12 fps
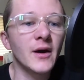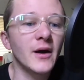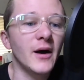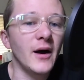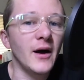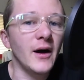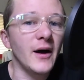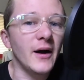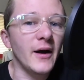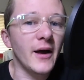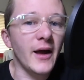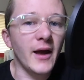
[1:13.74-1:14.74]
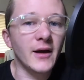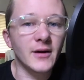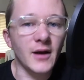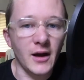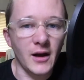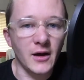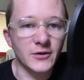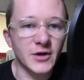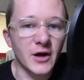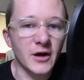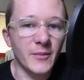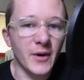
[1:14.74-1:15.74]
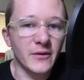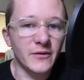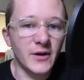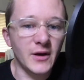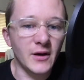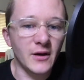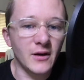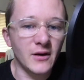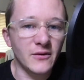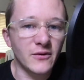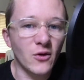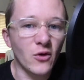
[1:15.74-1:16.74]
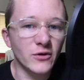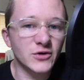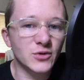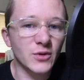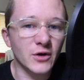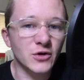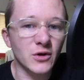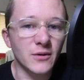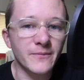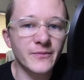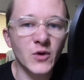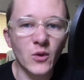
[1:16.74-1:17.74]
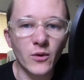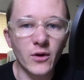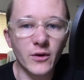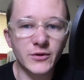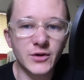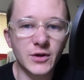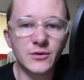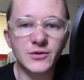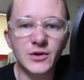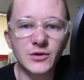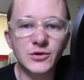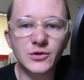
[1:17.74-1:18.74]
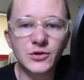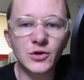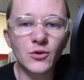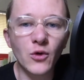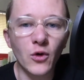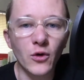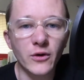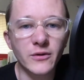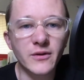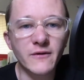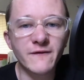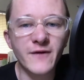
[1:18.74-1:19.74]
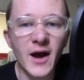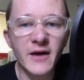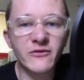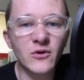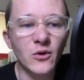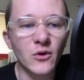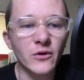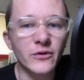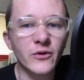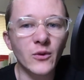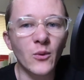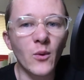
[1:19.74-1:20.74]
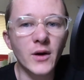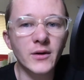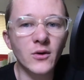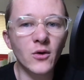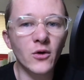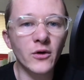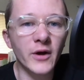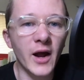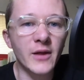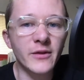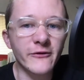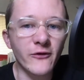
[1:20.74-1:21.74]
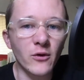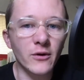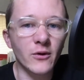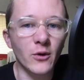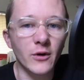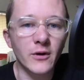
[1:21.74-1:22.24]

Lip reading: And I'll talk about the chord structure. We're going to use the 2-chord, the 5-chord, the 1-chord, and the 4-chord.